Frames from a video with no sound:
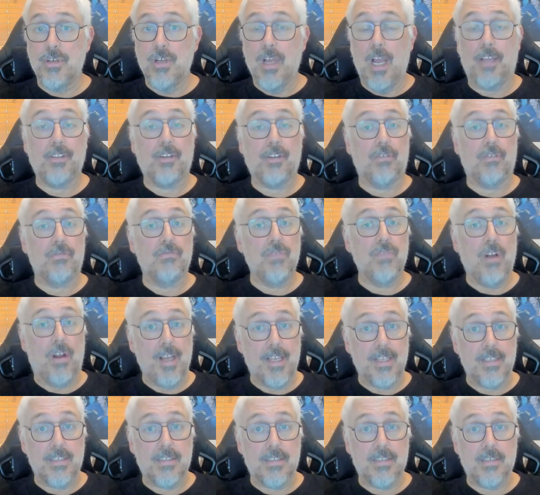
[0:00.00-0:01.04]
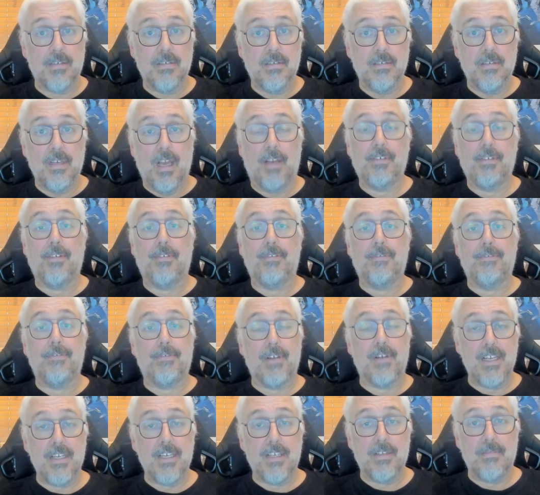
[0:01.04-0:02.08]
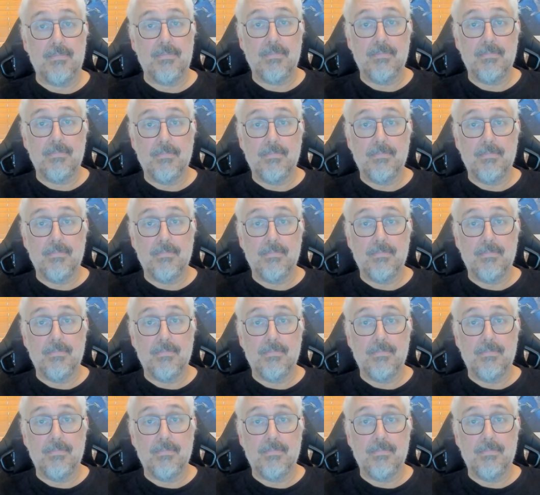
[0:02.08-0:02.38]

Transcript: and a right and a freedom.